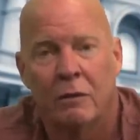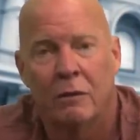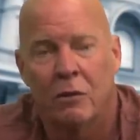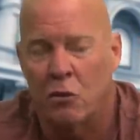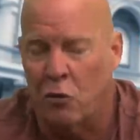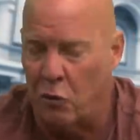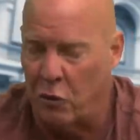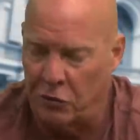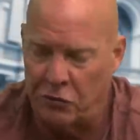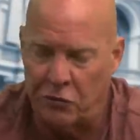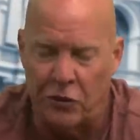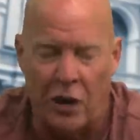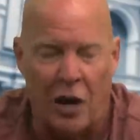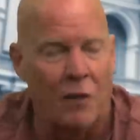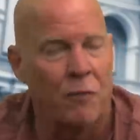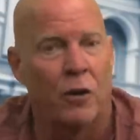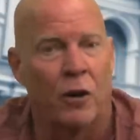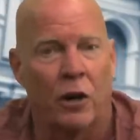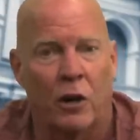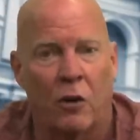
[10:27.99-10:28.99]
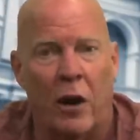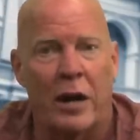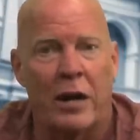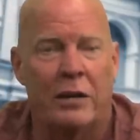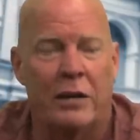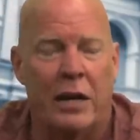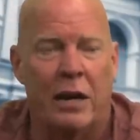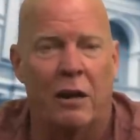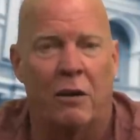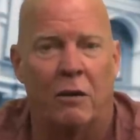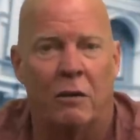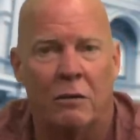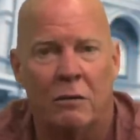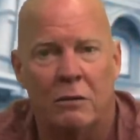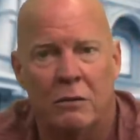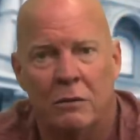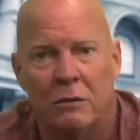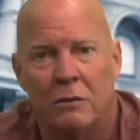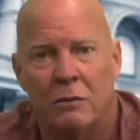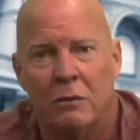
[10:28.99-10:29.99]
Chris suffered a great deal
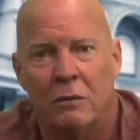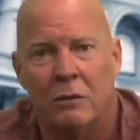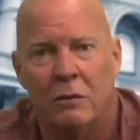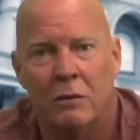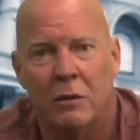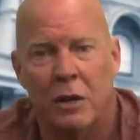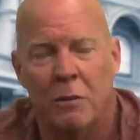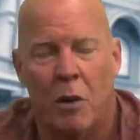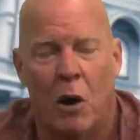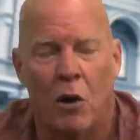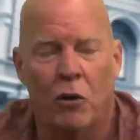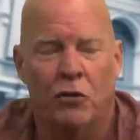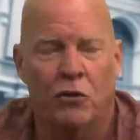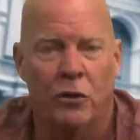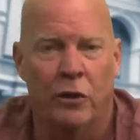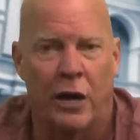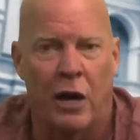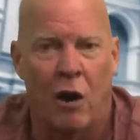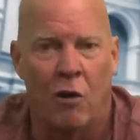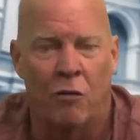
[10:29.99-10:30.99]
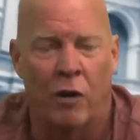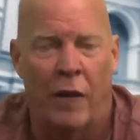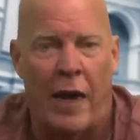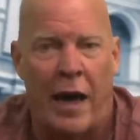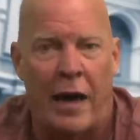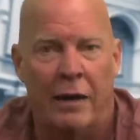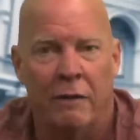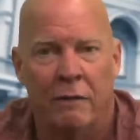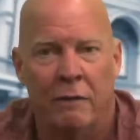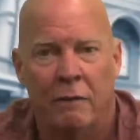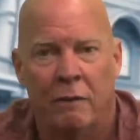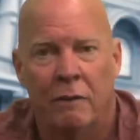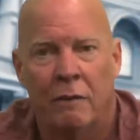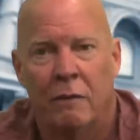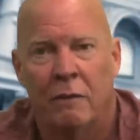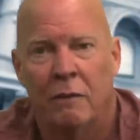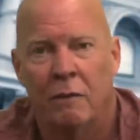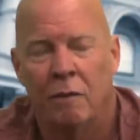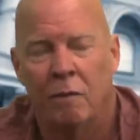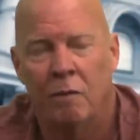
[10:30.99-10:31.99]
emotionally over that.
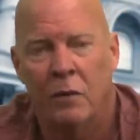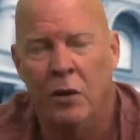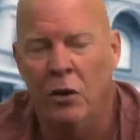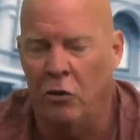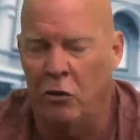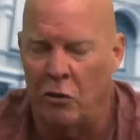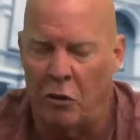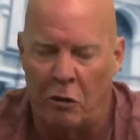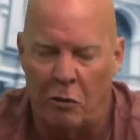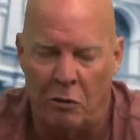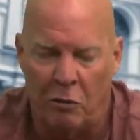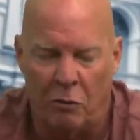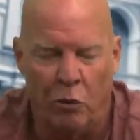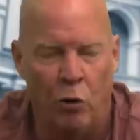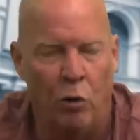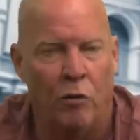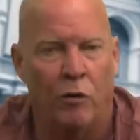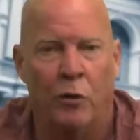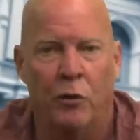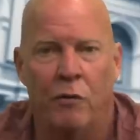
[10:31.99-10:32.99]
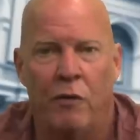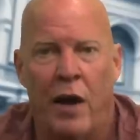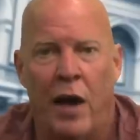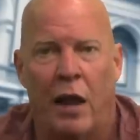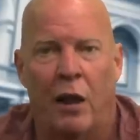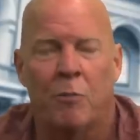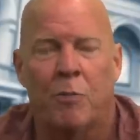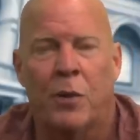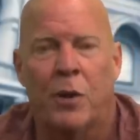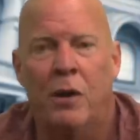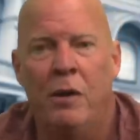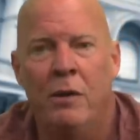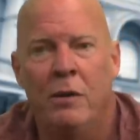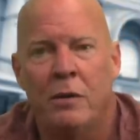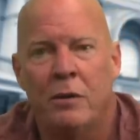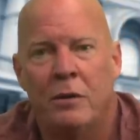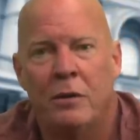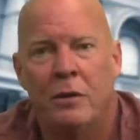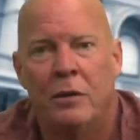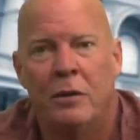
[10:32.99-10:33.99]
He's a Louisville developer,
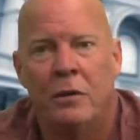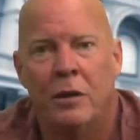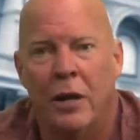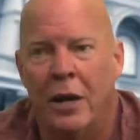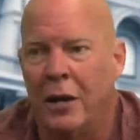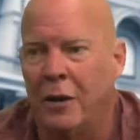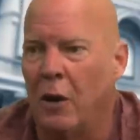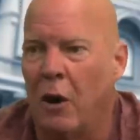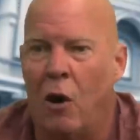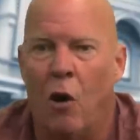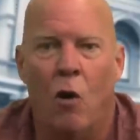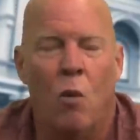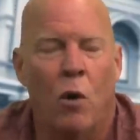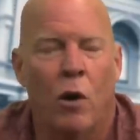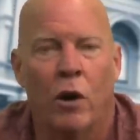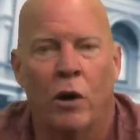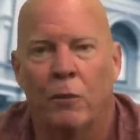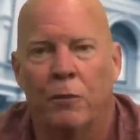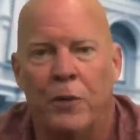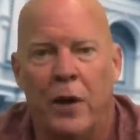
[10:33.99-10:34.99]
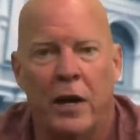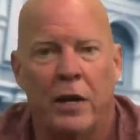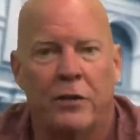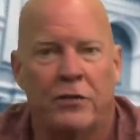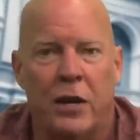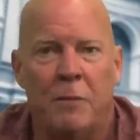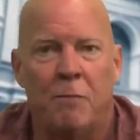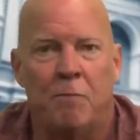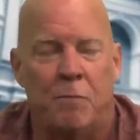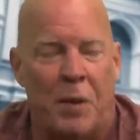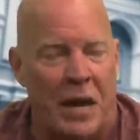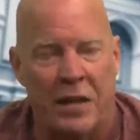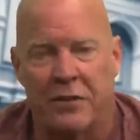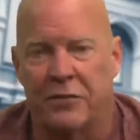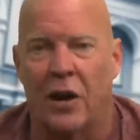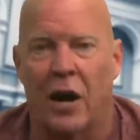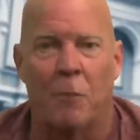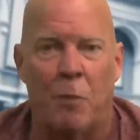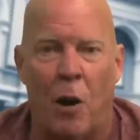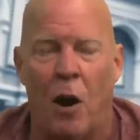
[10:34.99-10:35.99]
and the whole world thinks he beats
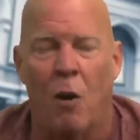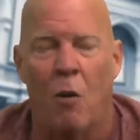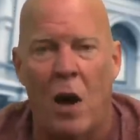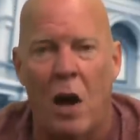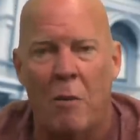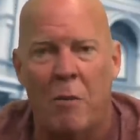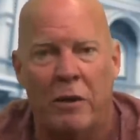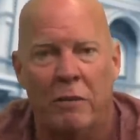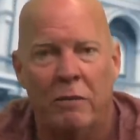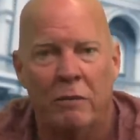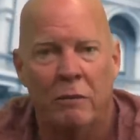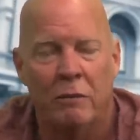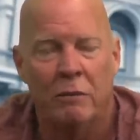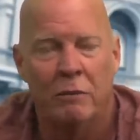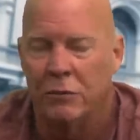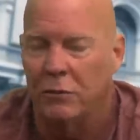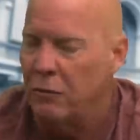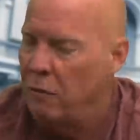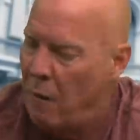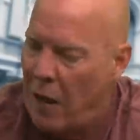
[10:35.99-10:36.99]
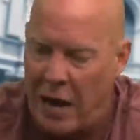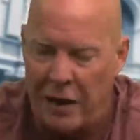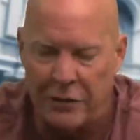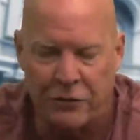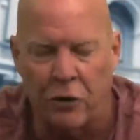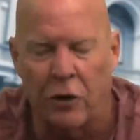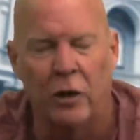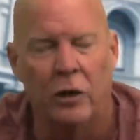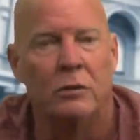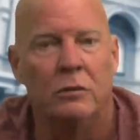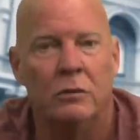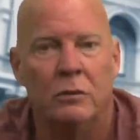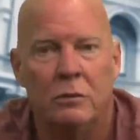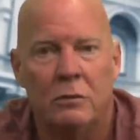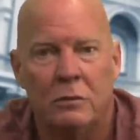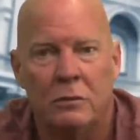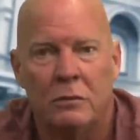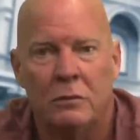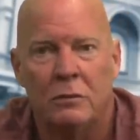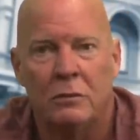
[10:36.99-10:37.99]
up on women. It's not true.
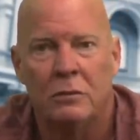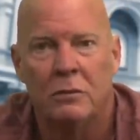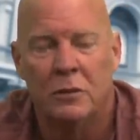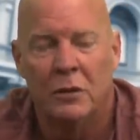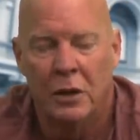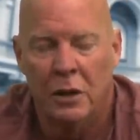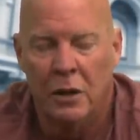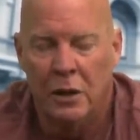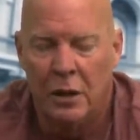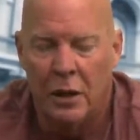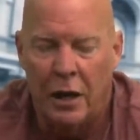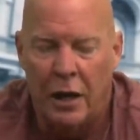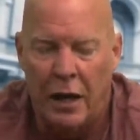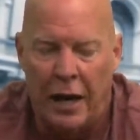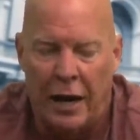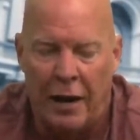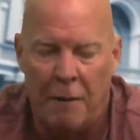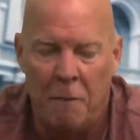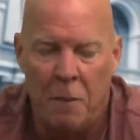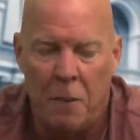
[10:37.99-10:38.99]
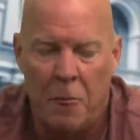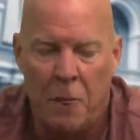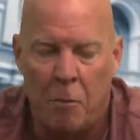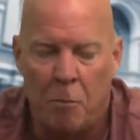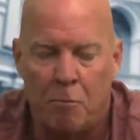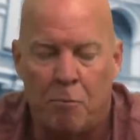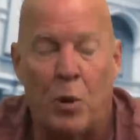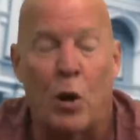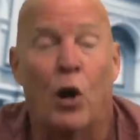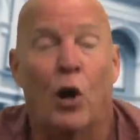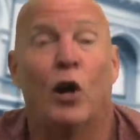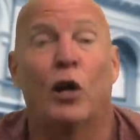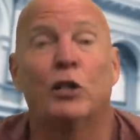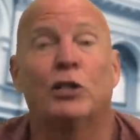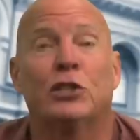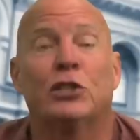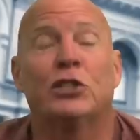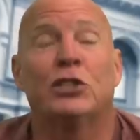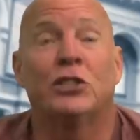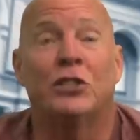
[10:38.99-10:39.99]
Per
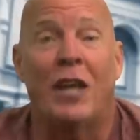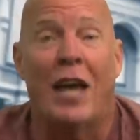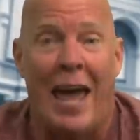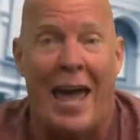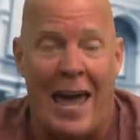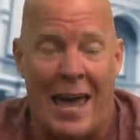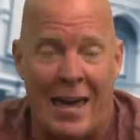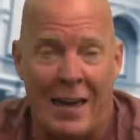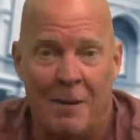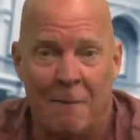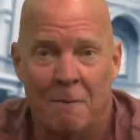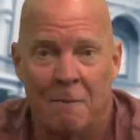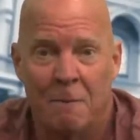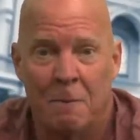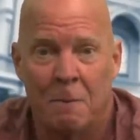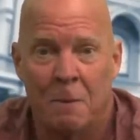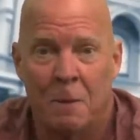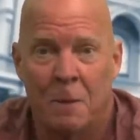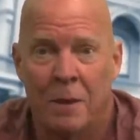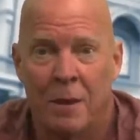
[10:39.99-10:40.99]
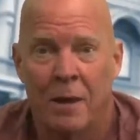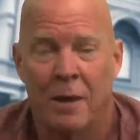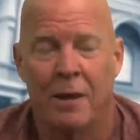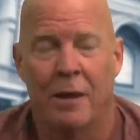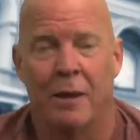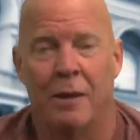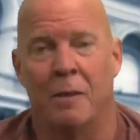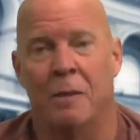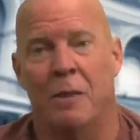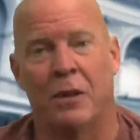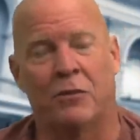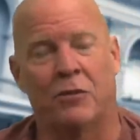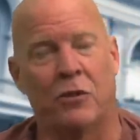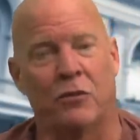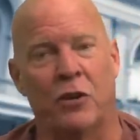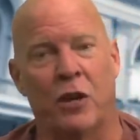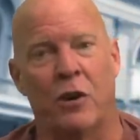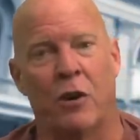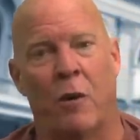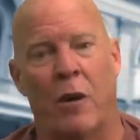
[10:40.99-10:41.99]
se, this is
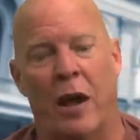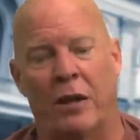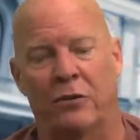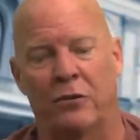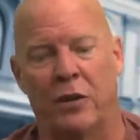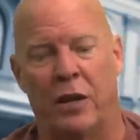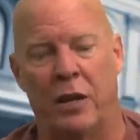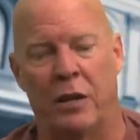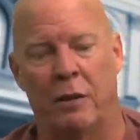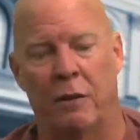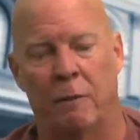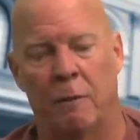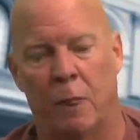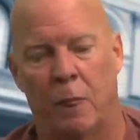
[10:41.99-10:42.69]
interesting.